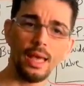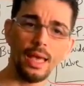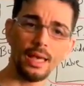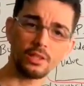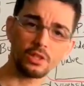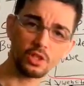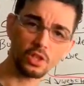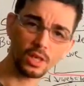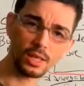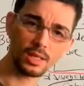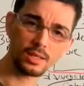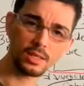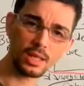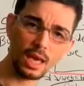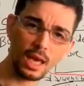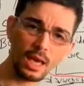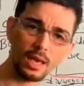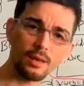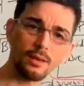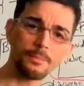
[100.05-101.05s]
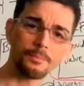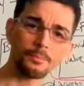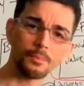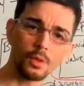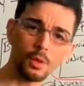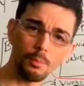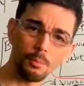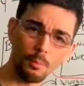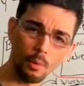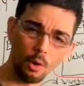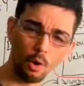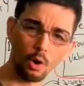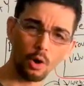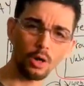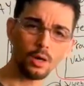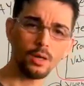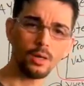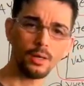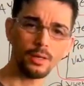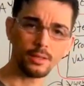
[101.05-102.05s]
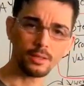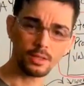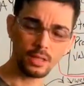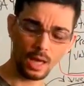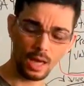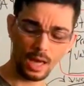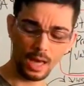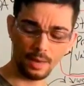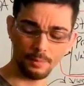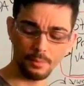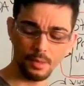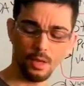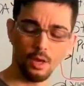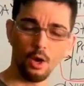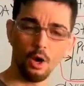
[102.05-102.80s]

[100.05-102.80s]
It's going to take more time.